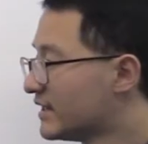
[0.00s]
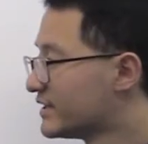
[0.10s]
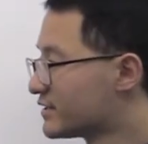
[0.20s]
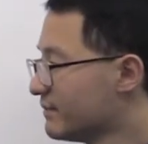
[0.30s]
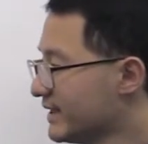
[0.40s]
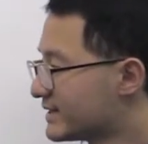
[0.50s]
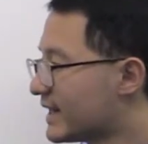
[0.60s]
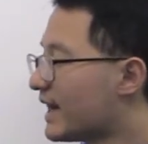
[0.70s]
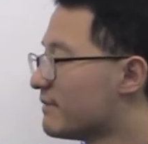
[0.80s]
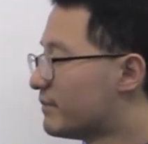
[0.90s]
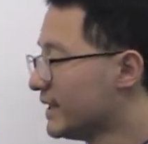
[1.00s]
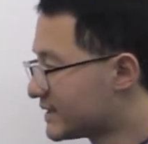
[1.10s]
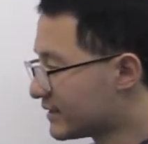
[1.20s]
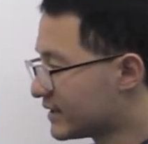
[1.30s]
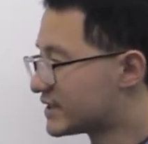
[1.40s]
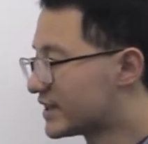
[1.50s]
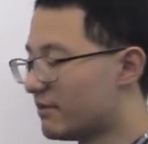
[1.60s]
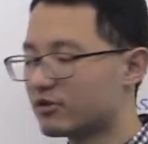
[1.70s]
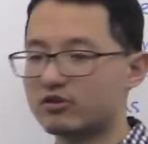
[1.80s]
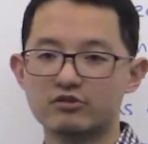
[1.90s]
This means that based on its
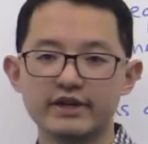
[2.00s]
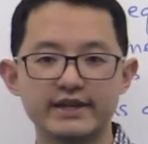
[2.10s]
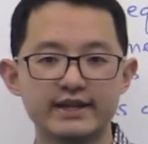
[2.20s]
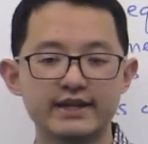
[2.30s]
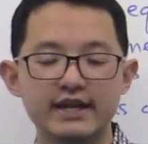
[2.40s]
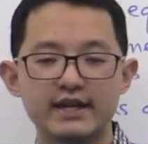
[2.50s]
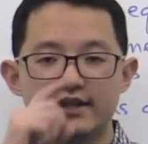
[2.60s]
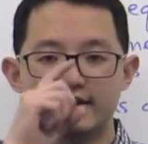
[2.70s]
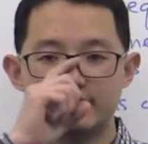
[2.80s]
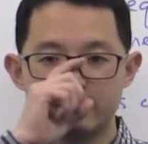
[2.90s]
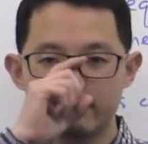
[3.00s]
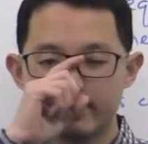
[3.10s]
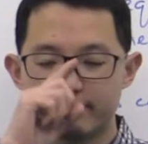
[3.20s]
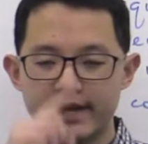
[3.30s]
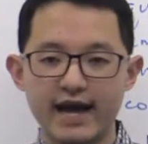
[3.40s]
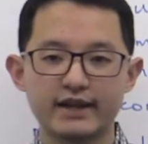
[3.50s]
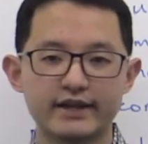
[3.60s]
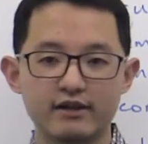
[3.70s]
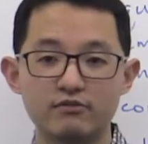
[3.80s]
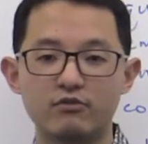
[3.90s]
chemical gradient, the sodium
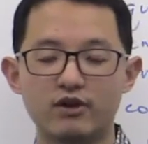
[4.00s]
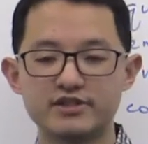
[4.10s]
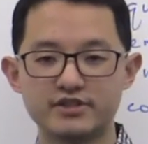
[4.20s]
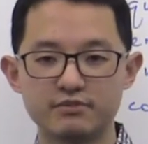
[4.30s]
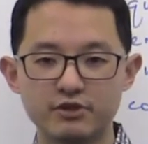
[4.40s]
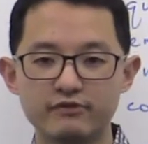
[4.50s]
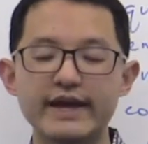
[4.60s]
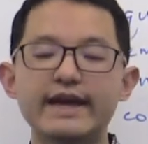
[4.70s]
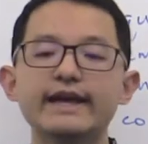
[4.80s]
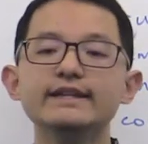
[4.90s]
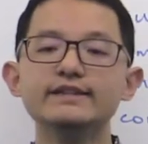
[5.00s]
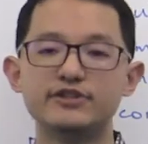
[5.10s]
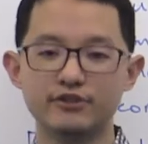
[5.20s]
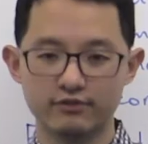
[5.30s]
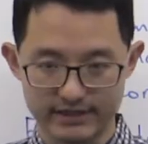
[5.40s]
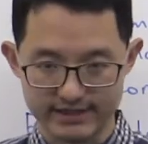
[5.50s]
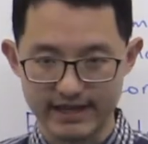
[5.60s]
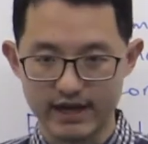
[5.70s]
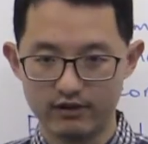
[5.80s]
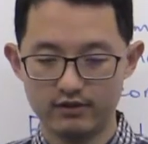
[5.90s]
cation wants to move into the
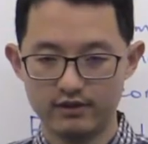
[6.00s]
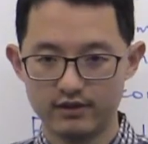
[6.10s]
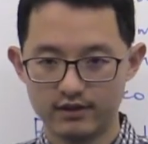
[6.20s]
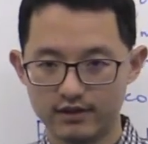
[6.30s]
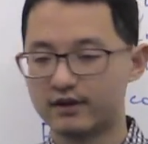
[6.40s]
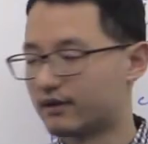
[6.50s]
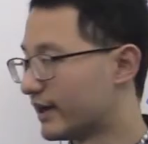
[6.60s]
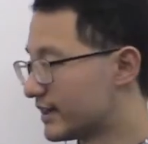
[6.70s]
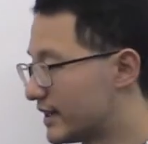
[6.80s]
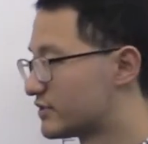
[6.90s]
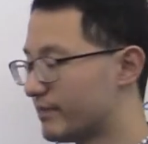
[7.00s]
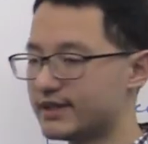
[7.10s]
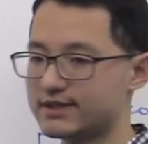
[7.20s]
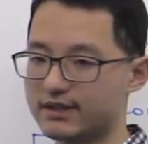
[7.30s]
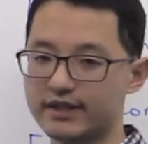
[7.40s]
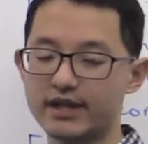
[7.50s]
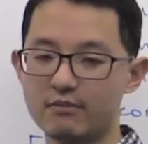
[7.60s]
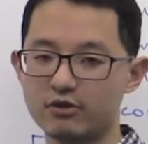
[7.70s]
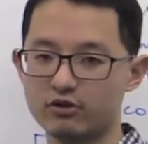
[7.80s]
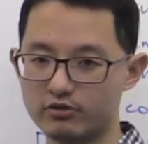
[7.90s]
cell. Right? That's based on the
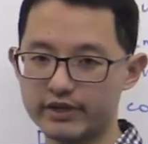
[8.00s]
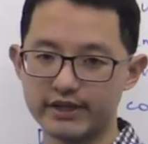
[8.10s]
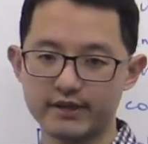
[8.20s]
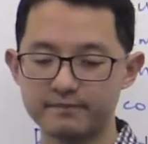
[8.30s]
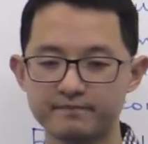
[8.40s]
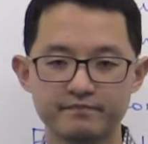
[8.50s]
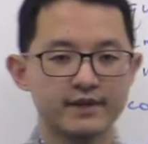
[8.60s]
chemical gradient.